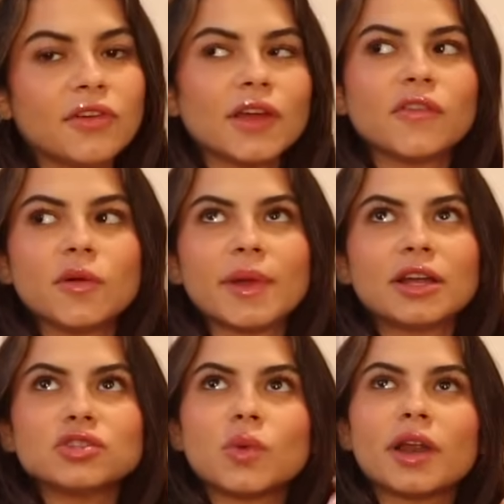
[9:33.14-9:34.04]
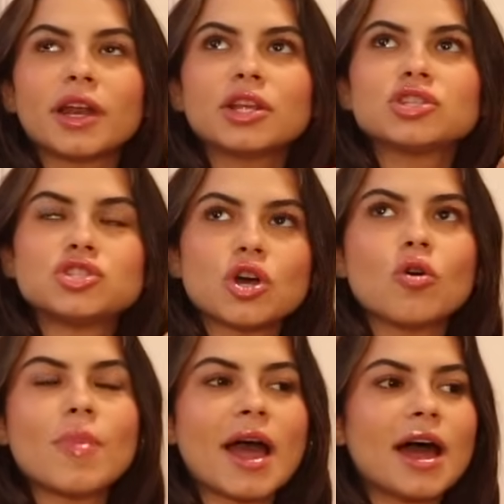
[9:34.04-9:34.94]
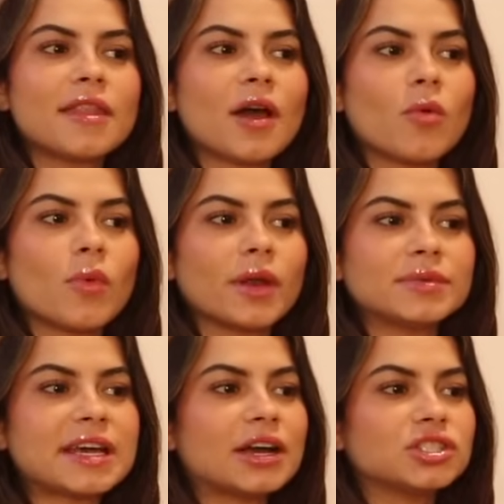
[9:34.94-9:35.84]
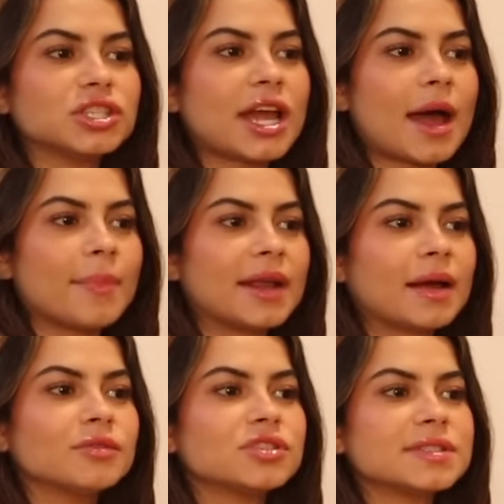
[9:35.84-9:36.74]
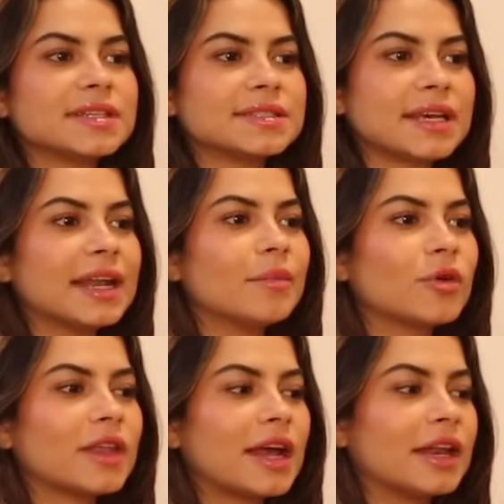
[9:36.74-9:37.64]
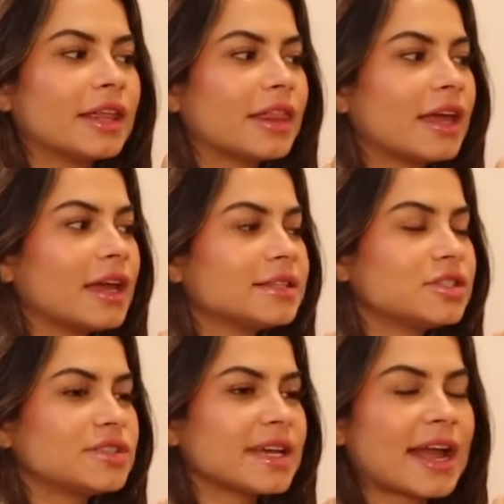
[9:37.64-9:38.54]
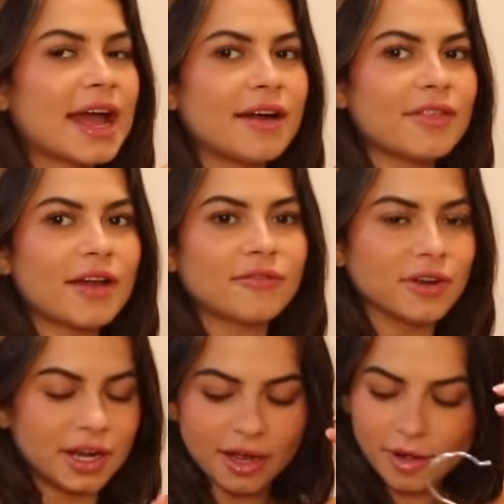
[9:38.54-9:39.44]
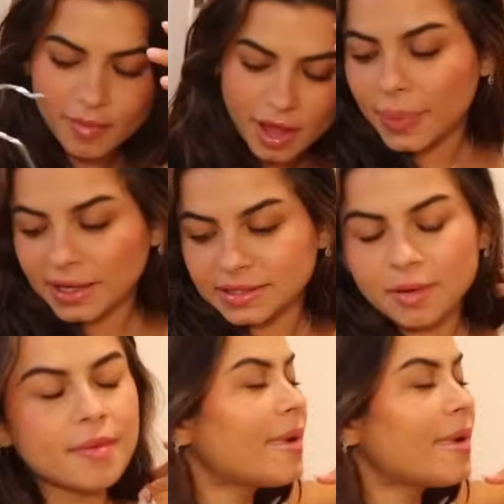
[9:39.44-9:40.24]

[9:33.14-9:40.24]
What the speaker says: feel like for me, I just wanted it so bad that when it was actually happening, I was just excited more than anything to just like have that freedom. But some of